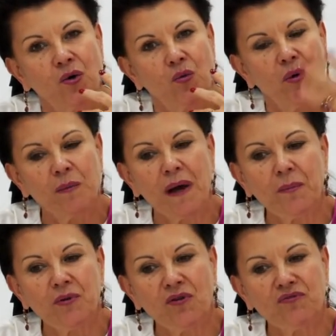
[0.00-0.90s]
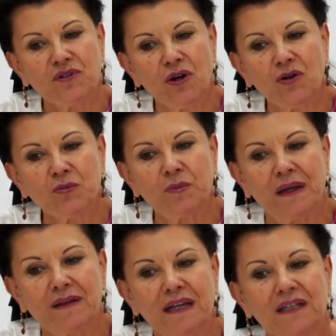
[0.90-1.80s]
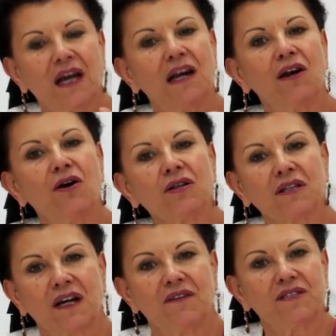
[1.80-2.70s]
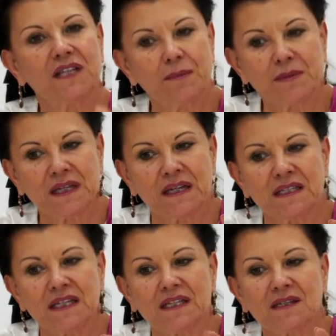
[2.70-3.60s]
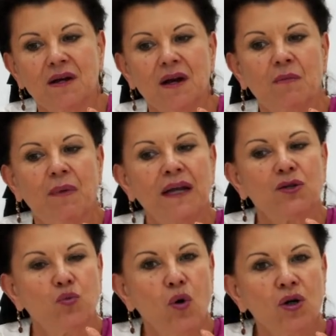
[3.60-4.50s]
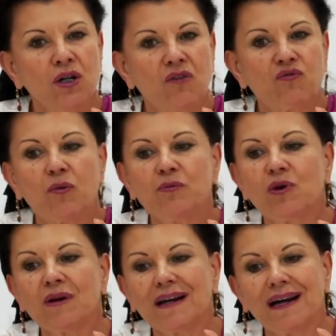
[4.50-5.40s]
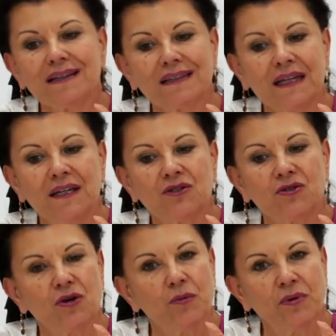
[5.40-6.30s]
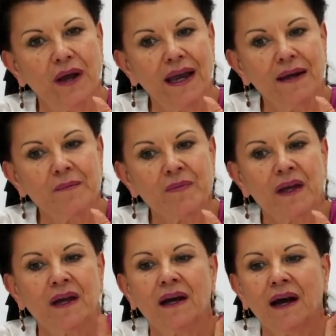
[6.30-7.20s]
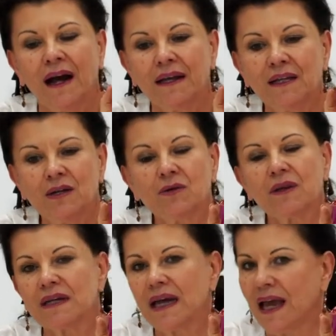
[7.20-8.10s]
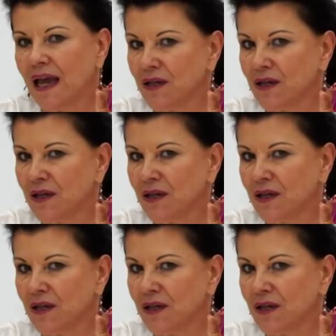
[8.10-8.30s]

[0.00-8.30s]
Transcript: when my prof told me that a lot of substances might wander from your gut into your brain, I knew that I had